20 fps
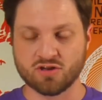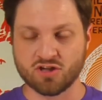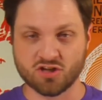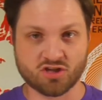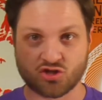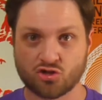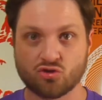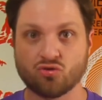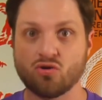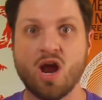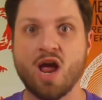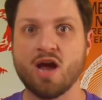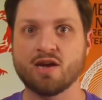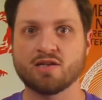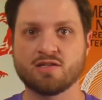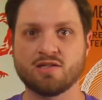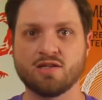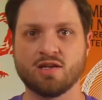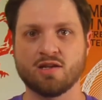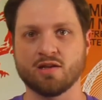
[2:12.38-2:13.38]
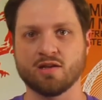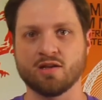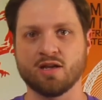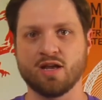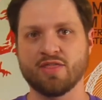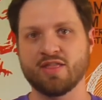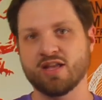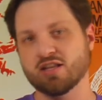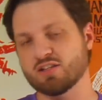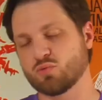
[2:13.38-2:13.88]
distracting,
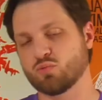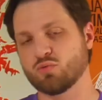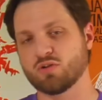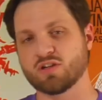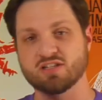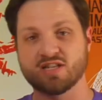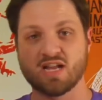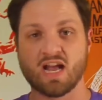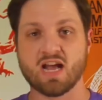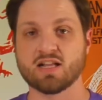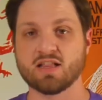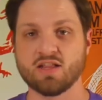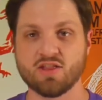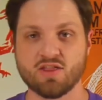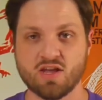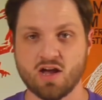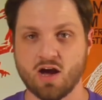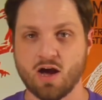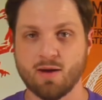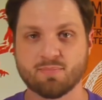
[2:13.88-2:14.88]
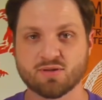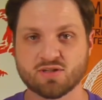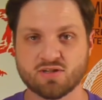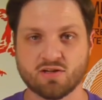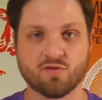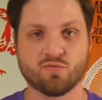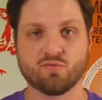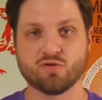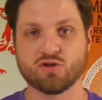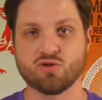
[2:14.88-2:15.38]
and that's exactly the
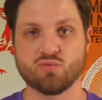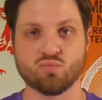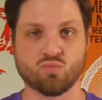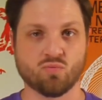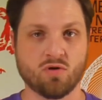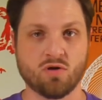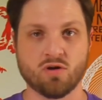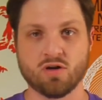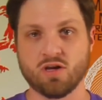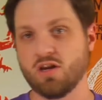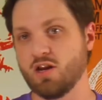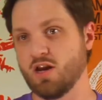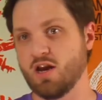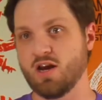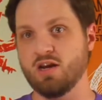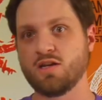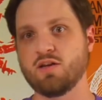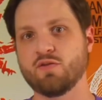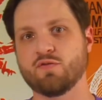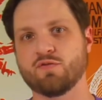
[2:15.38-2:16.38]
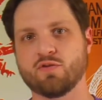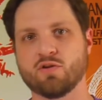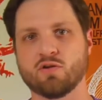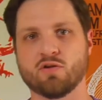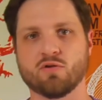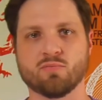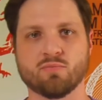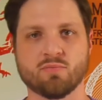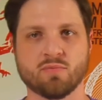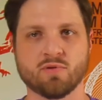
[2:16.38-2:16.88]
opposite of what you want in any
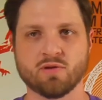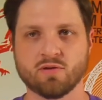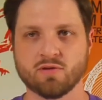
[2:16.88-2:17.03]
film.